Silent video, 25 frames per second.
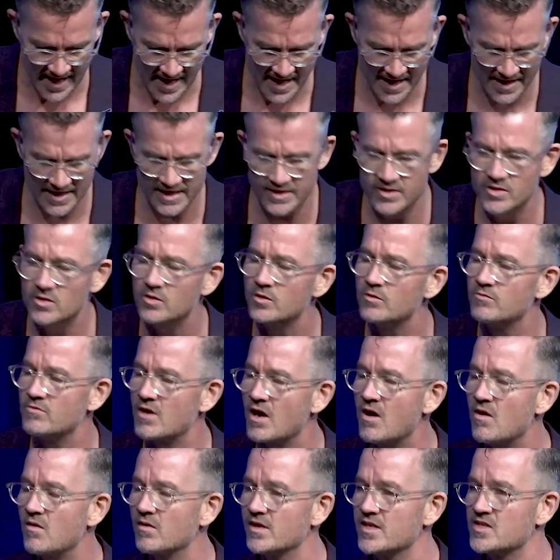in your
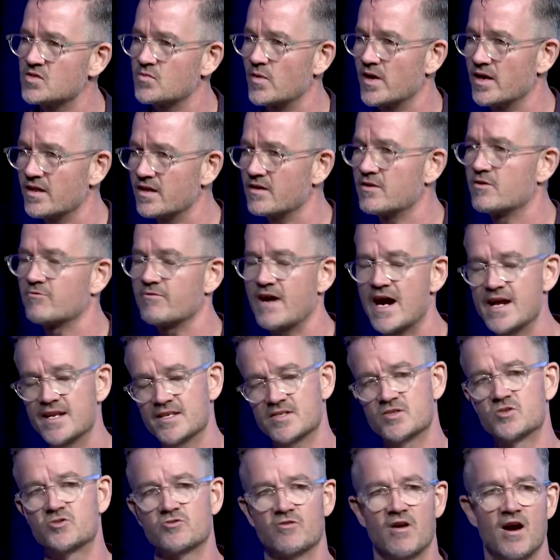role is one of the
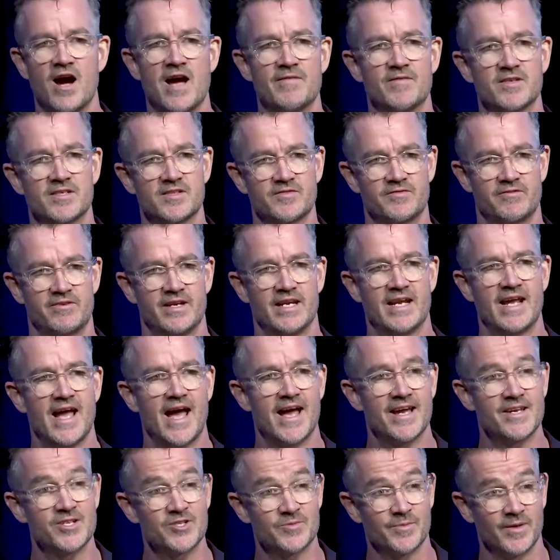greatest drivers for
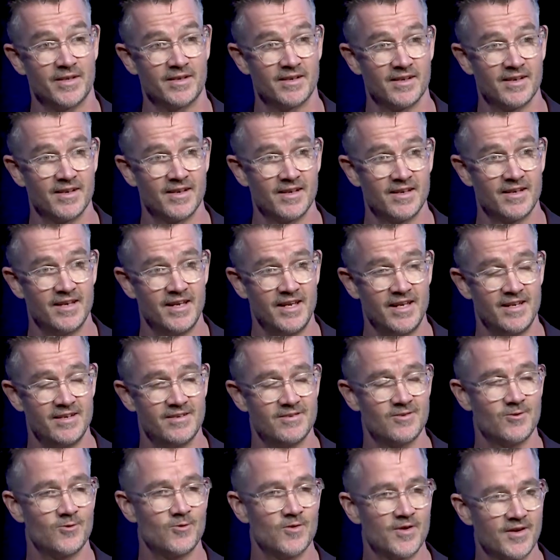engagement in
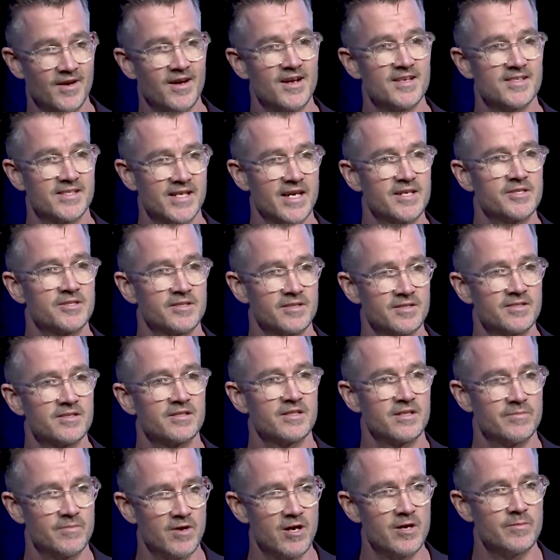organisations at
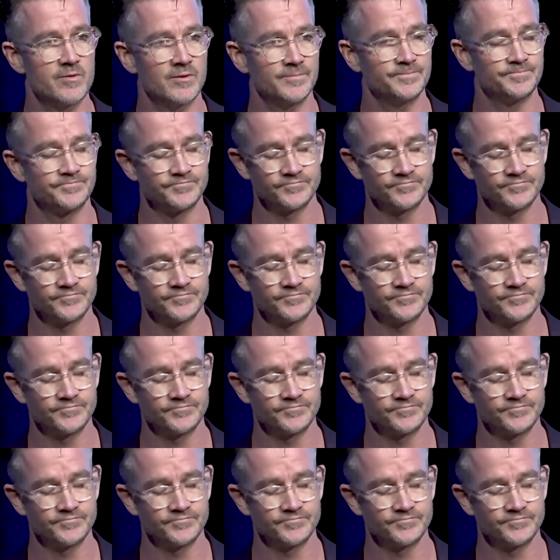the moment.